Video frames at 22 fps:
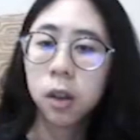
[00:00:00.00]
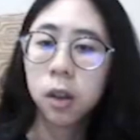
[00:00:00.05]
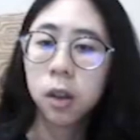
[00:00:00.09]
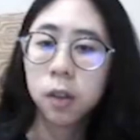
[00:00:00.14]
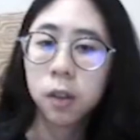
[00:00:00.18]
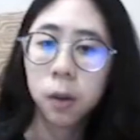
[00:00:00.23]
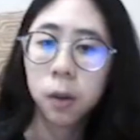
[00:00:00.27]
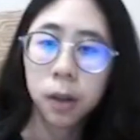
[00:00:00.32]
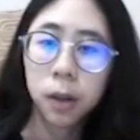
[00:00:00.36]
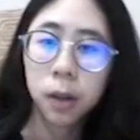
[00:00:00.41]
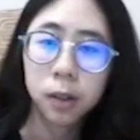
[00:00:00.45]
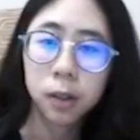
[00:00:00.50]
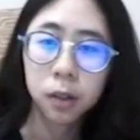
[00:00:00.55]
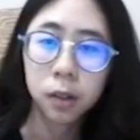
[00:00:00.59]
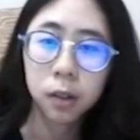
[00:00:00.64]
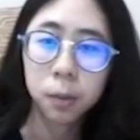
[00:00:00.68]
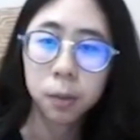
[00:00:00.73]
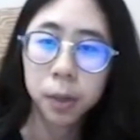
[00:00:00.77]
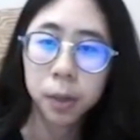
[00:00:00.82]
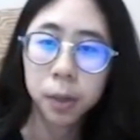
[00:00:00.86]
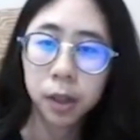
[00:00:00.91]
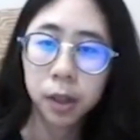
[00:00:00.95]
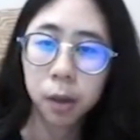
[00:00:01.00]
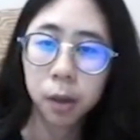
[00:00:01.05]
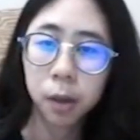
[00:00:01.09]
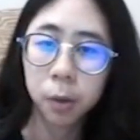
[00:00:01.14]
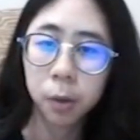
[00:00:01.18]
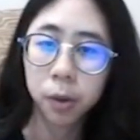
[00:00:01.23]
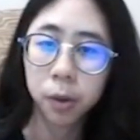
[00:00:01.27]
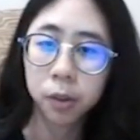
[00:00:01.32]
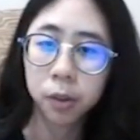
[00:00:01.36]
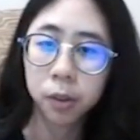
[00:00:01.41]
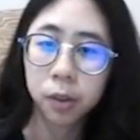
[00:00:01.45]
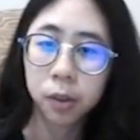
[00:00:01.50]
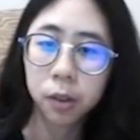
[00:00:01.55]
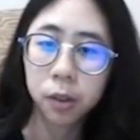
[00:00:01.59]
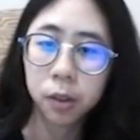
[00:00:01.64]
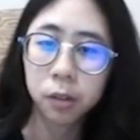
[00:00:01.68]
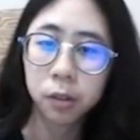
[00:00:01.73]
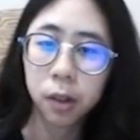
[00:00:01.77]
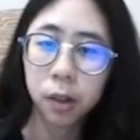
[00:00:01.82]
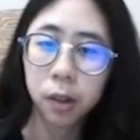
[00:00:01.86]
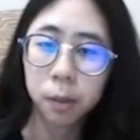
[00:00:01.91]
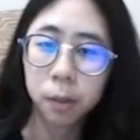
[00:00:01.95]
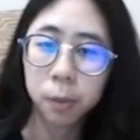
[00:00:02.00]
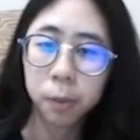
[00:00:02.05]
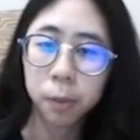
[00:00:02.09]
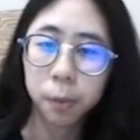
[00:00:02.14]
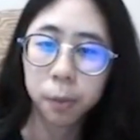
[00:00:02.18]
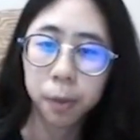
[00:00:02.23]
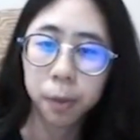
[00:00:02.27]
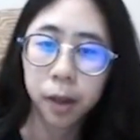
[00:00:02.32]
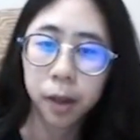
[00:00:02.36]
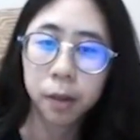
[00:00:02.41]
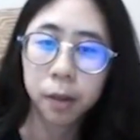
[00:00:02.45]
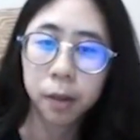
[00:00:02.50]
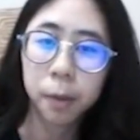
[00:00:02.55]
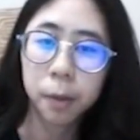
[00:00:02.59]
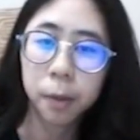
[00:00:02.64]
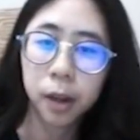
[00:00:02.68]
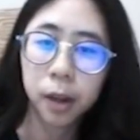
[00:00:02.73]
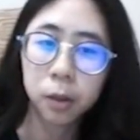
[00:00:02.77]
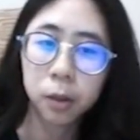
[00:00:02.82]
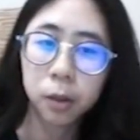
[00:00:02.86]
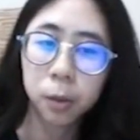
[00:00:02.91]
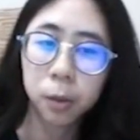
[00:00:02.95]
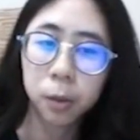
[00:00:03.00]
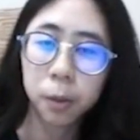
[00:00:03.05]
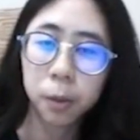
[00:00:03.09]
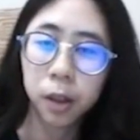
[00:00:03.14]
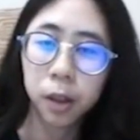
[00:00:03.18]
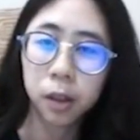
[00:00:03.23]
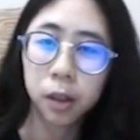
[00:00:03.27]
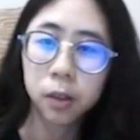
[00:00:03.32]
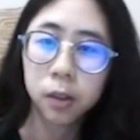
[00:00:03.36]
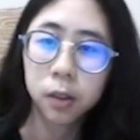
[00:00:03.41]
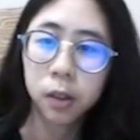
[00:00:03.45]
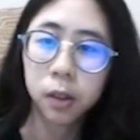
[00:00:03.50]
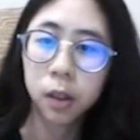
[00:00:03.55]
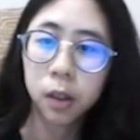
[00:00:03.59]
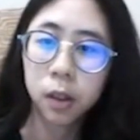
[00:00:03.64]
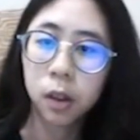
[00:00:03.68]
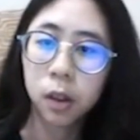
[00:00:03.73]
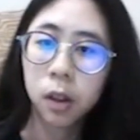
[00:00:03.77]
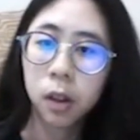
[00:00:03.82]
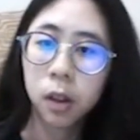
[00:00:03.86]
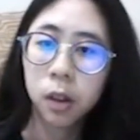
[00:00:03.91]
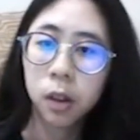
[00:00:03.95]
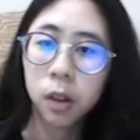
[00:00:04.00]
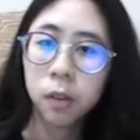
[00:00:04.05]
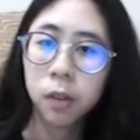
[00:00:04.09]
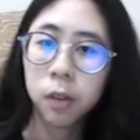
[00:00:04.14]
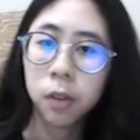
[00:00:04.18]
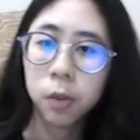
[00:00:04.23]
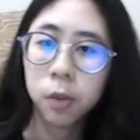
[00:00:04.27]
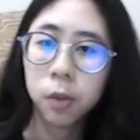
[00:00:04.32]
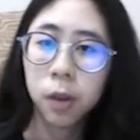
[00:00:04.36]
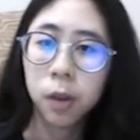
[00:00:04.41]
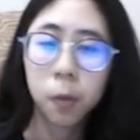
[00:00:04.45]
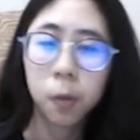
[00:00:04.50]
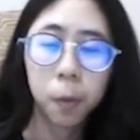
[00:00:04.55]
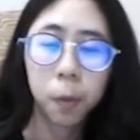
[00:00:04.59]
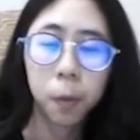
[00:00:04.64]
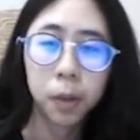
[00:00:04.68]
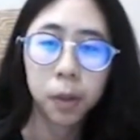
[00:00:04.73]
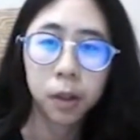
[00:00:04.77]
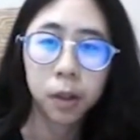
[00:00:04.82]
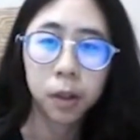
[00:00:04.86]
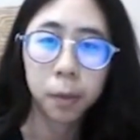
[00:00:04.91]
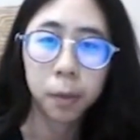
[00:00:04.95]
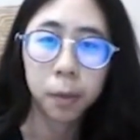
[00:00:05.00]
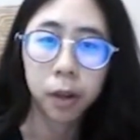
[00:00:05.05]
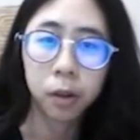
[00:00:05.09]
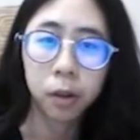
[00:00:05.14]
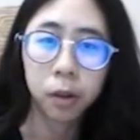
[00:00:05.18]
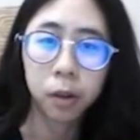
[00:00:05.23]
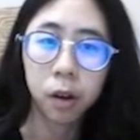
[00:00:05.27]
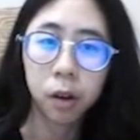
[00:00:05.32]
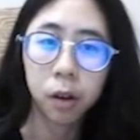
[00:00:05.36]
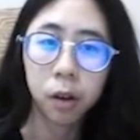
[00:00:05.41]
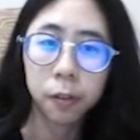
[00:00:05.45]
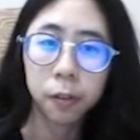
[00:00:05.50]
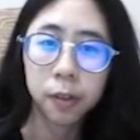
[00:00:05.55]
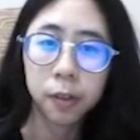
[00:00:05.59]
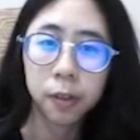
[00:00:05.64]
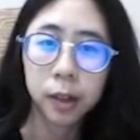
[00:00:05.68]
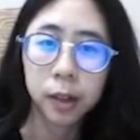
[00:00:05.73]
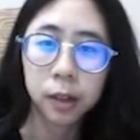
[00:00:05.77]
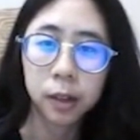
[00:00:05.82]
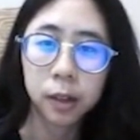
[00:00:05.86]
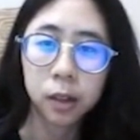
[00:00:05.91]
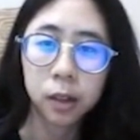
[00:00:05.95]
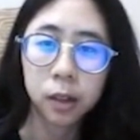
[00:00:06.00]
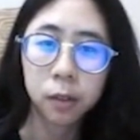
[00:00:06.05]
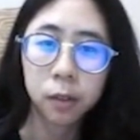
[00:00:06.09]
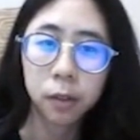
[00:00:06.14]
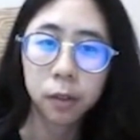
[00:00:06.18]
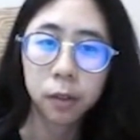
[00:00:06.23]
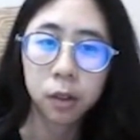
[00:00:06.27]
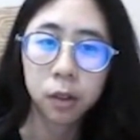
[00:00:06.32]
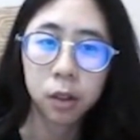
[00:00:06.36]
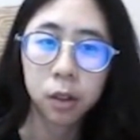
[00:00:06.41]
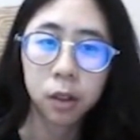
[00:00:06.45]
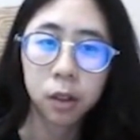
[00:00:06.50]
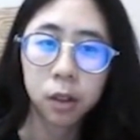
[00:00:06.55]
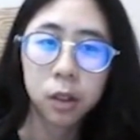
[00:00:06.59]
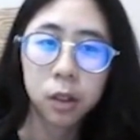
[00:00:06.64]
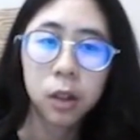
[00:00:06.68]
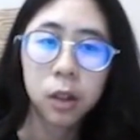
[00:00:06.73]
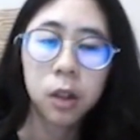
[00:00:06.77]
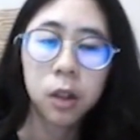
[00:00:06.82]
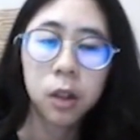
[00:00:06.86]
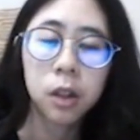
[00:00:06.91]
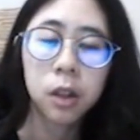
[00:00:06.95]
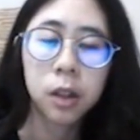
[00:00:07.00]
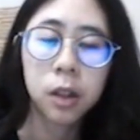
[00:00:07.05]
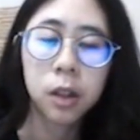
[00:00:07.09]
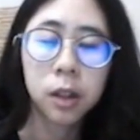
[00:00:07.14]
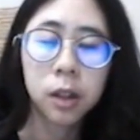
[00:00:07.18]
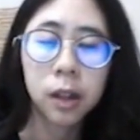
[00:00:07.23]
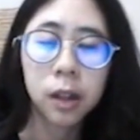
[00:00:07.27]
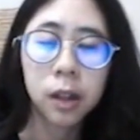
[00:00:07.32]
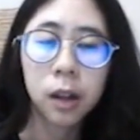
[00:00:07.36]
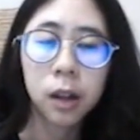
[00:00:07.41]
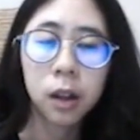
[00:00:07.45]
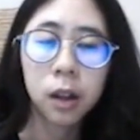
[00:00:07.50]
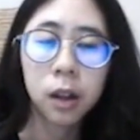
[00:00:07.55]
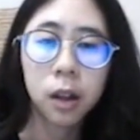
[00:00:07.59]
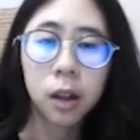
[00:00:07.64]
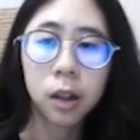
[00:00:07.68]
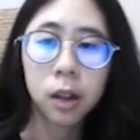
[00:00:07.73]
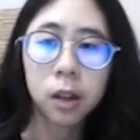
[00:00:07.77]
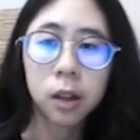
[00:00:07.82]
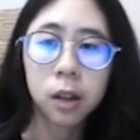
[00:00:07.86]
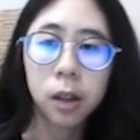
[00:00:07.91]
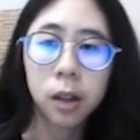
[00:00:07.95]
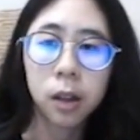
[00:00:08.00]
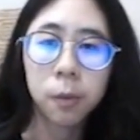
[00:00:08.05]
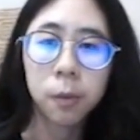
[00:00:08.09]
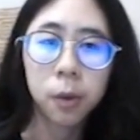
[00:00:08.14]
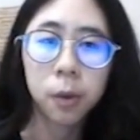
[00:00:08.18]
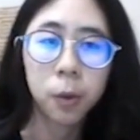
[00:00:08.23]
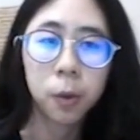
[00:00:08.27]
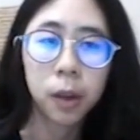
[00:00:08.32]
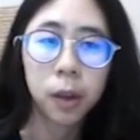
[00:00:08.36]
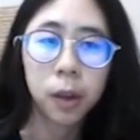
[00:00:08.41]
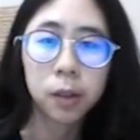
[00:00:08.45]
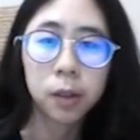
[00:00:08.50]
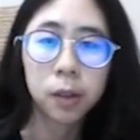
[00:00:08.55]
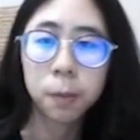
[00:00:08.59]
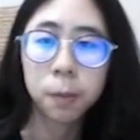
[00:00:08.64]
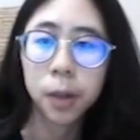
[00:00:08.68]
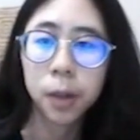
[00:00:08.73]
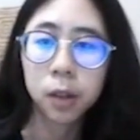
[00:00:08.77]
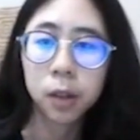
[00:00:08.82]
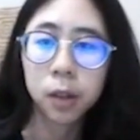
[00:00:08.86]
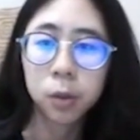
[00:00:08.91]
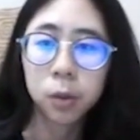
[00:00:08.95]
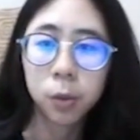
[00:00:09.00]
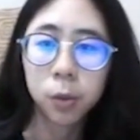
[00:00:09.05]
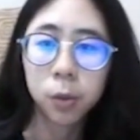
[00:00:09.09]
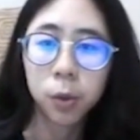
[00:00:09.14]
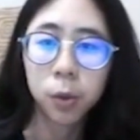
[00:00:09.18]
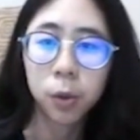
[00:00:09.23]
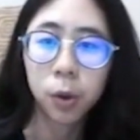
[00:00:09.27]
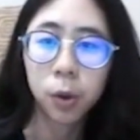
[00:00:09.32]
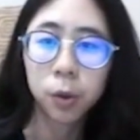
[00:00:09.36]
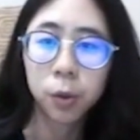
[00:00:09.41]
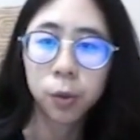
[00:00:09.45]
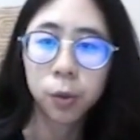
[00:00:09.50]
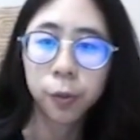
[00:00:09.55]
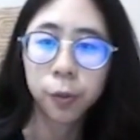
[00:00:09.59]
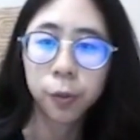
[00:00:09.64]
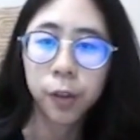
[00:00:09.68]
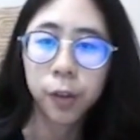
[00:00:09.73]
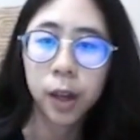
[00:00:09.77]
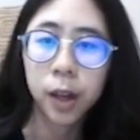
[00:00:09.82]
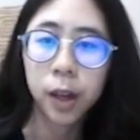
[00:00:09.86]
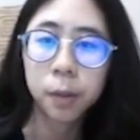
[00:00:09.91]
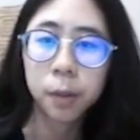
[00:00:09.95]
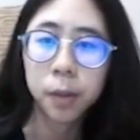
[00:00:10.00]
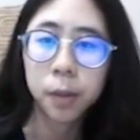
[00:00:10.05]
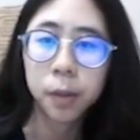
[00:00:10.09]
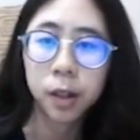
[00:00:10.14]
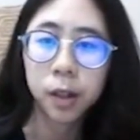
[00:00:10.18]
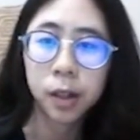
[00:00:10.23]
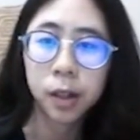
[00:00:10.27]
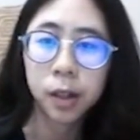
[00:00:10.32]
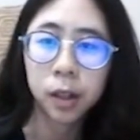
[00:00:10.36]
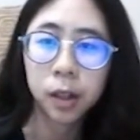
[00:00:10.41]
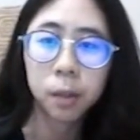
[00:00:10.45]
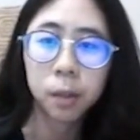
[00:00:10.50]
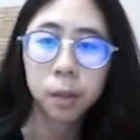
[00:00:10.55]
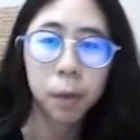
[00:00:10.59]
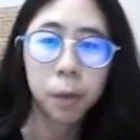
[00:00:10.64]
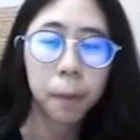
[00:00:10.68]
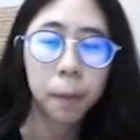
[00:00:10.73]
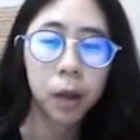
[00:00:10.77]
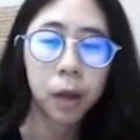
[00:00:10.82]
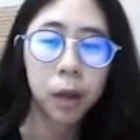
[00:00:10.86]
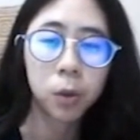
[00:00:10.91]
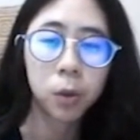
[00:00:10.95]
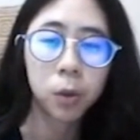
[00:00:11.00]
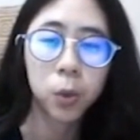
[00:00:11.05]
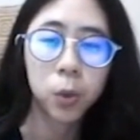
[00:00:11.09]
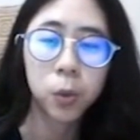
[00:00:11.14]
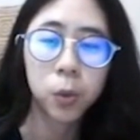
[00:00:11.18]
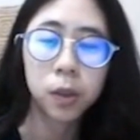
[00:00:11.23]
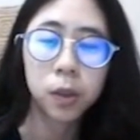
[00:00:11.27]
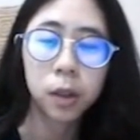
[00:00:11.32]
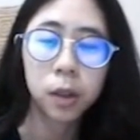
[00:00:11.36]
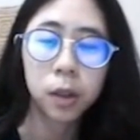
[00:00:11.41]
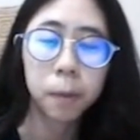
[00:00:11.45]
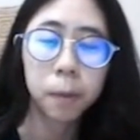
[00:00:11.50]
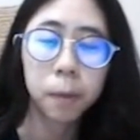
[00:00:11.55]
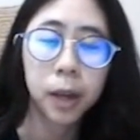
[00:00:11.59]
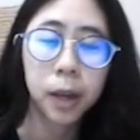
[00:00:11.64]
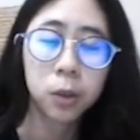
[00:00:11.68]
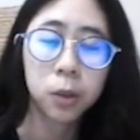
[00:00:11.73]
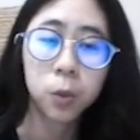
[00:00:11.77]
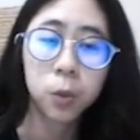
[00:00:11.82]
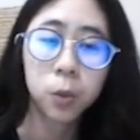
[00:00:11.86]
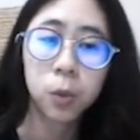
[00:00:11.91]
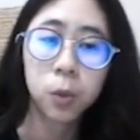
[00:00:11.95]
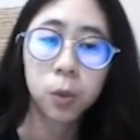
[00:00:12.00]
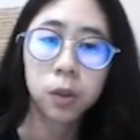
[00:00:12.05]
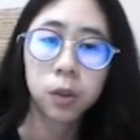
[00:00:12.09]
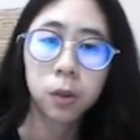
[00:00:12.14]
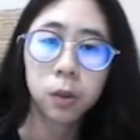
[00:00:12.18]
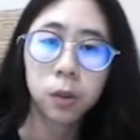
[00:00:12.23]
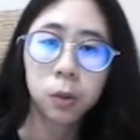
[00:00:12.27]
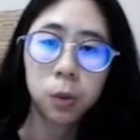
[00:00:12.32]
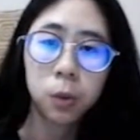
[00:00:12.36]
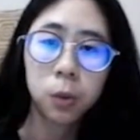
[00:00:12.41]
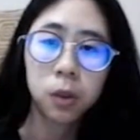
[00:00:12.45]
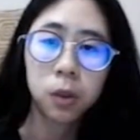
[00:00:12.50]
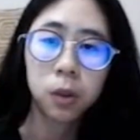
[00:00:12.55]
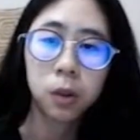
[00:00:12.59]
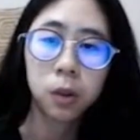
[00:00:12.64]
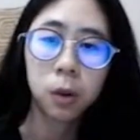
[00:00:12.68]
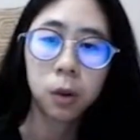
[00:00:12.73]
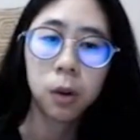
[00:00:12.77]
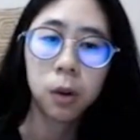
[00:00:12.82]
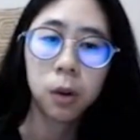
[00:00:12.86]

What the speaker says: So let us begin our research that prepared by Group8. First one will be the background of study for the data collect that will expect to grow to 5 million mobile users by 2020,